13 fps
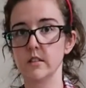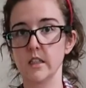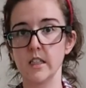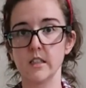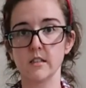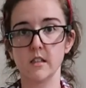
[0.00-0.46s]

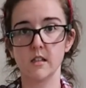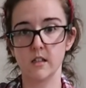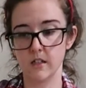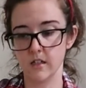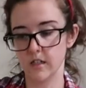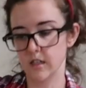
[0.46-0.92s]
These
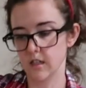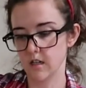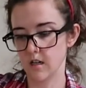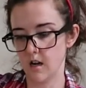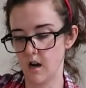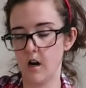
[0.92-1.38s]
are
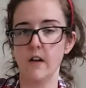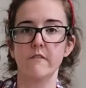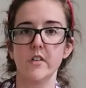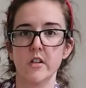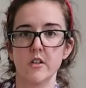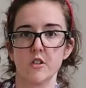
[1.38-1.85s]
our
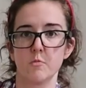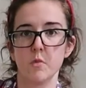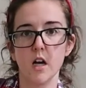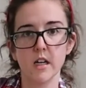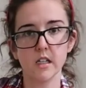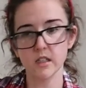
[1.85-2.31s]
finished
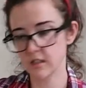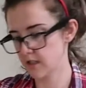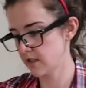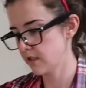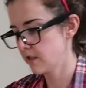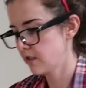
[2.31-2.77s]

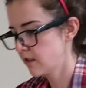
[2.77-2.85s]
product.